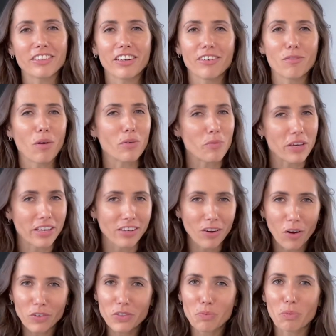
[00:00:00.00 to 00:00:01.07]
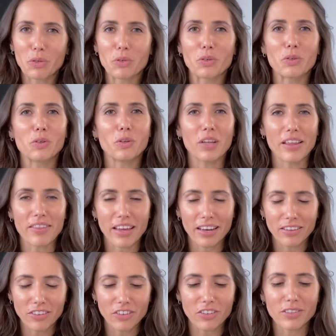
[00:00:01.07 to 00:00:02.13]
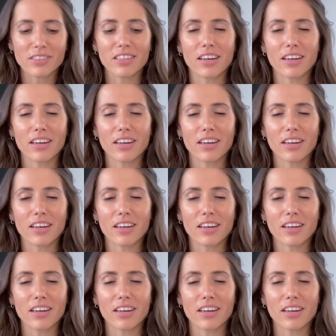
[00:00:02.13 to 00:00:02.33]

1 week in hospital and then,